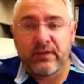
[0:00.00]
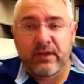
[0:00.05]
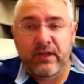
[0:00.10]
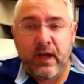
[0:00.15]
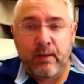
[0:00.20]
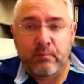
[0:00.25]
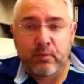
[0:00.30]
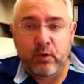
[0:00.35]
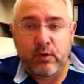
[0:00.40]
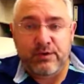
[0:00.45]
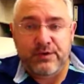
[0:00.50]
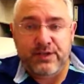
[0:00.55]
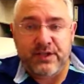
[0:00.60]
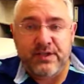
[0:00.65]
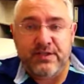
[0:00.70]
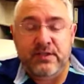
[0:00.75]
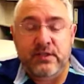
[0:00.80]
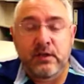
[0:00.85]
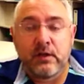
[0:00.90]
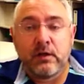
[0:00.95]
in that
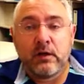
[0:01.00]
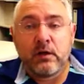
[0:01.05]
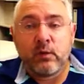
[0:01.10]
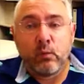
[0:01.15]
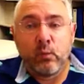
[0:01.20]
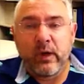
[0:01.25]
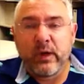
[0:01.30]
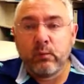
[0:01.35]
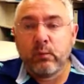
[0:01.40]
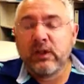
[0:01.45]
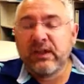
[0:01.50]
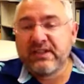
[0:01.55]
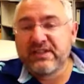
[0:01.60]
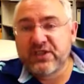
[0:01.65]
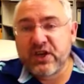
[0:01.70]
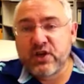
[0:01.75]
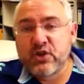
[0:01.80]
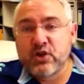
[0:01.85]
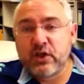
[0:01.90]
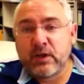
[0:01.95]
process, we will
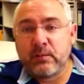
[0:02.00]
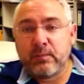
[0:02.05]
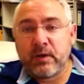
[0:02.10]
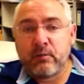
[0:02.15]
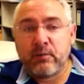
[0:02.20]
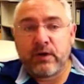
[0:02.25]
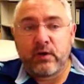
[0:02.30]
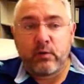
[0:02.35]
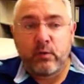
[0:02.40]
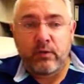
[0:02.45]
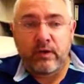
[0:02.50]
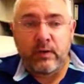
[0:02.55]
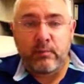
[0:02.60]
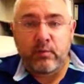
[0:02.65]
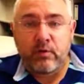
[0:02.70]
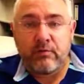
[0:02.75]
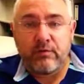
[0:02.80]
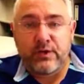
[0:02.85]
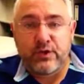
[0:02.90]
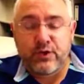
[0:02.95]
essentially be recording
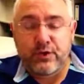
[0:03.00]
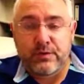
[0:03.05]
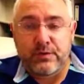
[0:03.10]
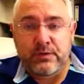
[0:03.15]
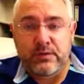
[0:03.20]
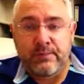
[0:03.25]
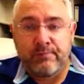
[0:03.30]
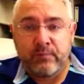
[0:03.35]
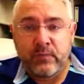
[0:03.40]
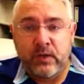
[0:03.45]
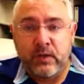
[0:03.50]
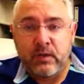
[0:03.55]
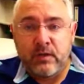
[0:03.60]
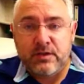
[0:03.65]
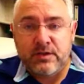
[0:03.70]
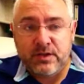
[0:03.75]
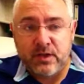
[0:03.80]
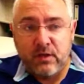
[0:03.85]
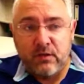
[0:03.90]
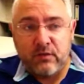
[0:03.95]
provisions.
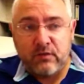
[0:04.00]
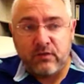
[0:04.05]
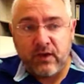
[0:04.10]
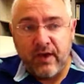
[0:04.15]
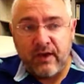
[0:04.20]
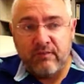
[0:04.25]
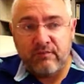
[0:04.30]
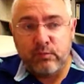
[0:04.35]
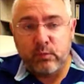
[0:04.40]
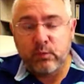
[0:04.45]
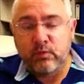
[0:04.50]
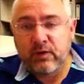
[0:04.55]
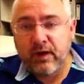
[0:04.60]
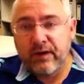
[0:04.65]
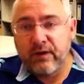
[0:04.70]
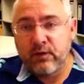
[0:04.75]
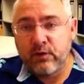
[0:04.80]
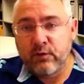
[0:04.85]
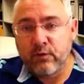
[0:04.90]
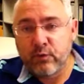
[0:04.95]
So Dave will
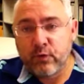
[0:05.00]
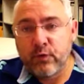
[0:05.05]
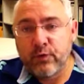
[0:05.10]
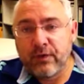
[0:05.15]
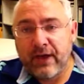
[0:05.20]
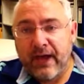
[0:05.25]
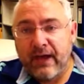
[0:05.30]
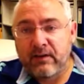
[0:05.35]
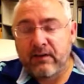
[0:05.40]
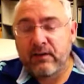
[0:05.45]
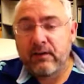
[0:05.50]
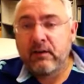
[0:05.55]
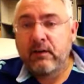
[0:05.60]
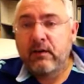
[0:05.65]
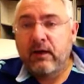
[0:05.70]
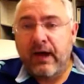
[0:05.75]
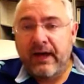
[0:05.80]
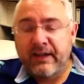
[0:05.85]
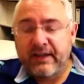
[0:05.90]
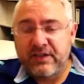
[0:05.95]
take you through that
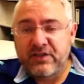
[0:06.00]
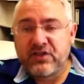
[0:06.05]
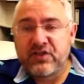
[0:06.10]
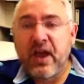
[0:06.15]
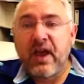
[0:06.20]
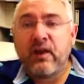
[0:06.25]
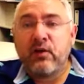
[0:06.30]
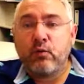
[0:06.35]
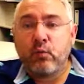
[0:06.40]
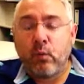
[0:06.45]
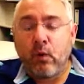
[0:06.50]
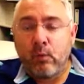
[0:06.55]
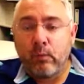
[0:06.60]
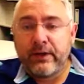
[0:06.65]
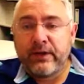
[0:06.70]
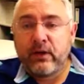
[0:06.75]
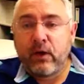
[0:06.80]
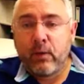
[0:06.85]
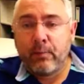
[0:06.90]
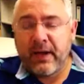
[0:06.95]
and extend what
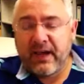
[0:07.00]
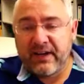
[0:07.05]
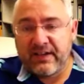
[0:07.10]
we know about